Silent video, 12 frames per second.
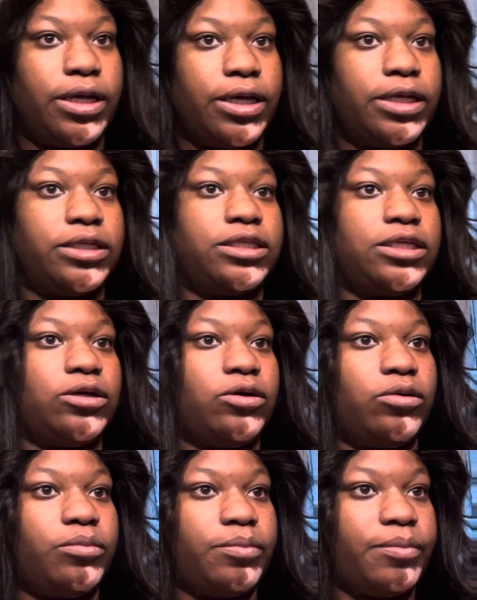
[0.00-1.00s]

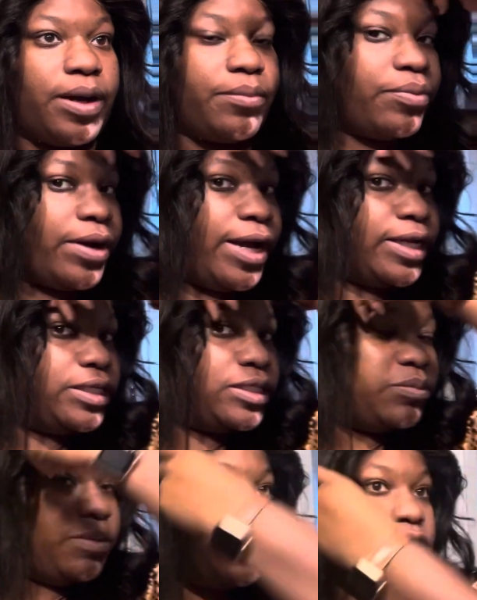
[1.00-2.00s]
Until my practice
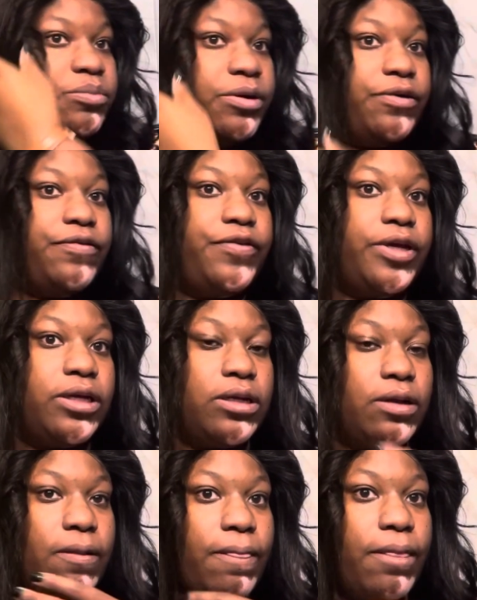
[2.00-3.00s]
makes perfect.
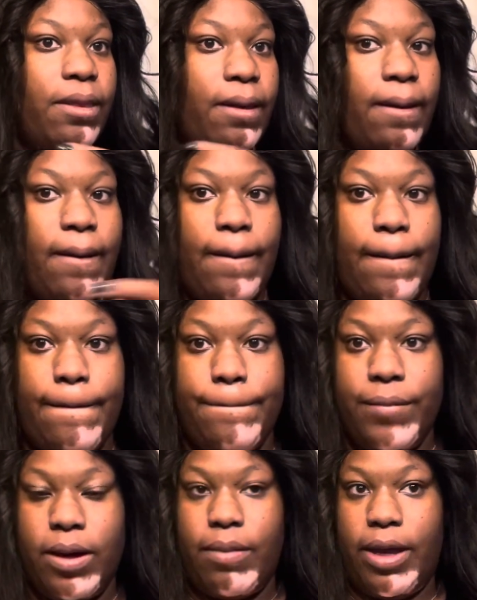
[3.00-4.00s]

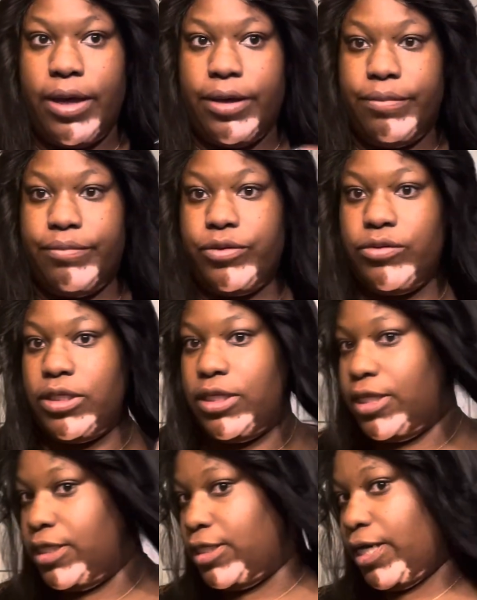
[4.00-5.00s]
But bam, you see
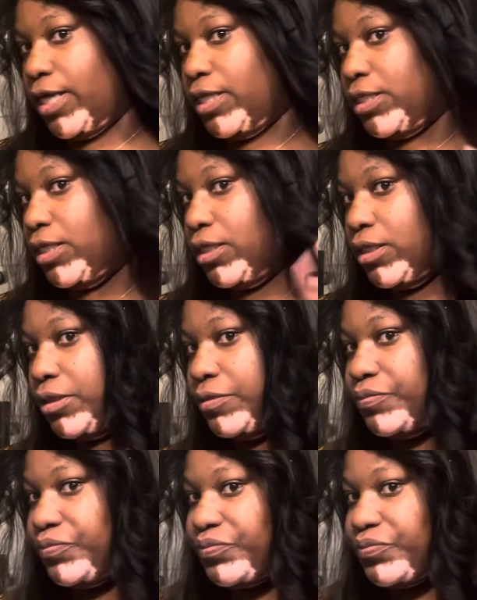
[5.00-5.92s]
this side is done.